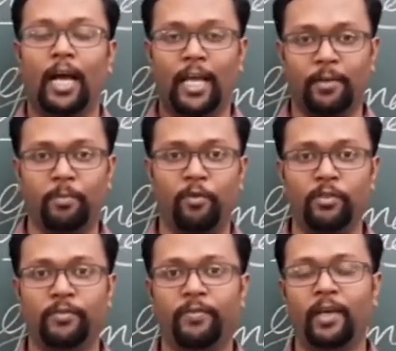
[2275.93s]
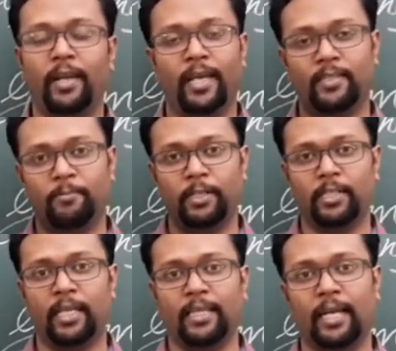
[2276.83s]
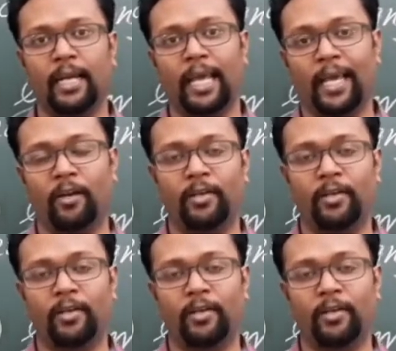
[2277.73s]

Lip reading: atmosphere, and especially that layer